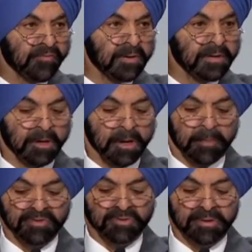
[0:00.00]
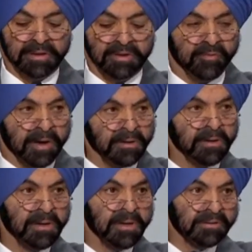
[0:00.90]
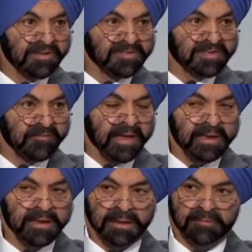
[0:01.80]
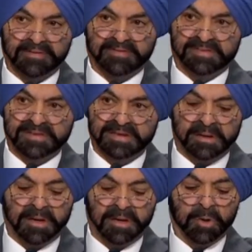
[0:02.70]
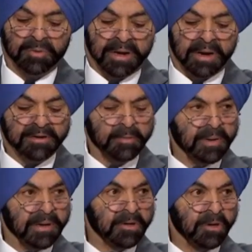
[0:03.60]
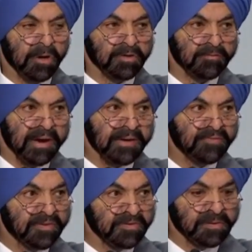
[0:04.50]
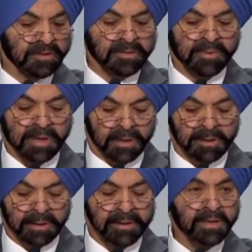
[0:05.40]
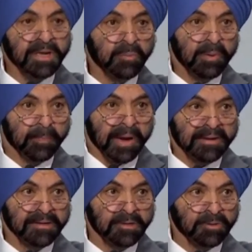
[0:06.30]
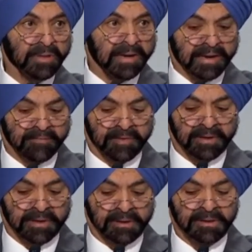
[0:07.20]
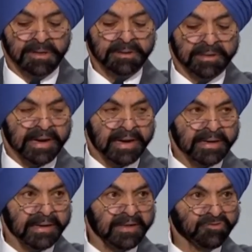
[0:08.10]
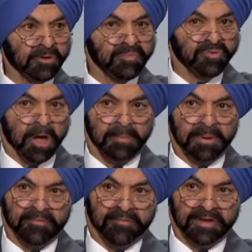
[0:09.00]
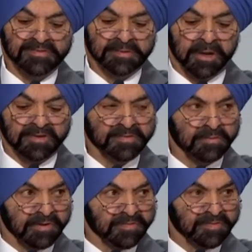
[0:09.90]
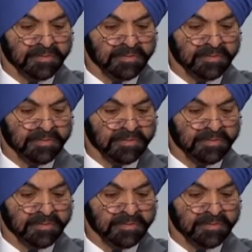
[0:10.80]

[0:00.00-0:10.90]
We have launched the Frontier Opportunities Fund. This is a vehicle we have seeded with $100 million of IFC's income currently. We plan to do that every year. The idea is to absorb first loss risk.